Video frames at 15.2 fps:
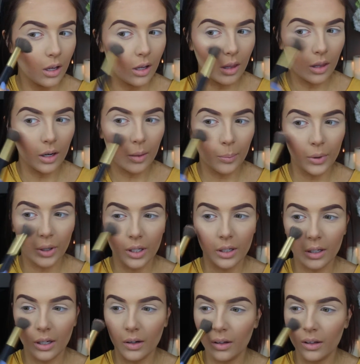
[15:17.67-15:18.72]
And then I bring it
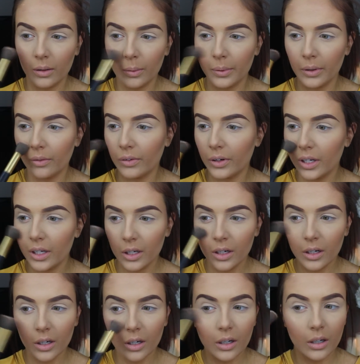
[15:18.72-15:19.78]
down a little bit over
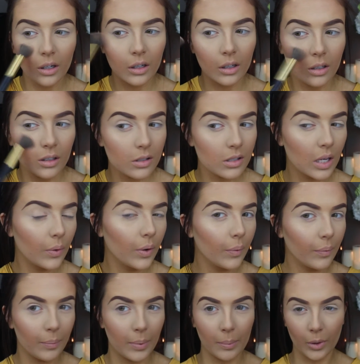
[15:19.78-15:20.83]
here. That way
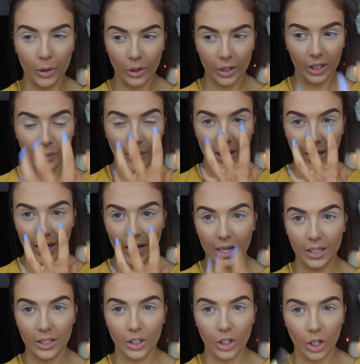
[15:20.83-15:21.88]
when people are looking at you head
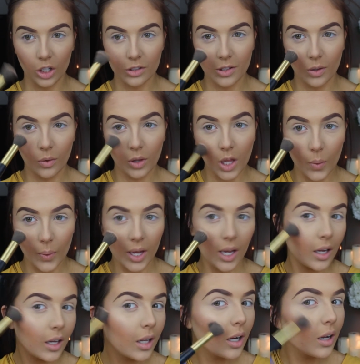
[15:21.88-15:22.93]
on, you're also
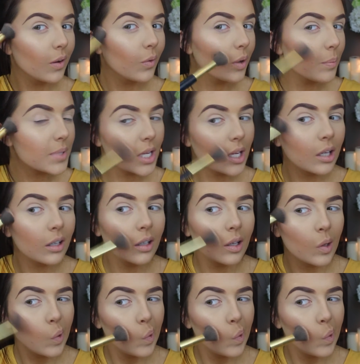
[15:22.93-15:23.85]
glowing, you know what I'm saying?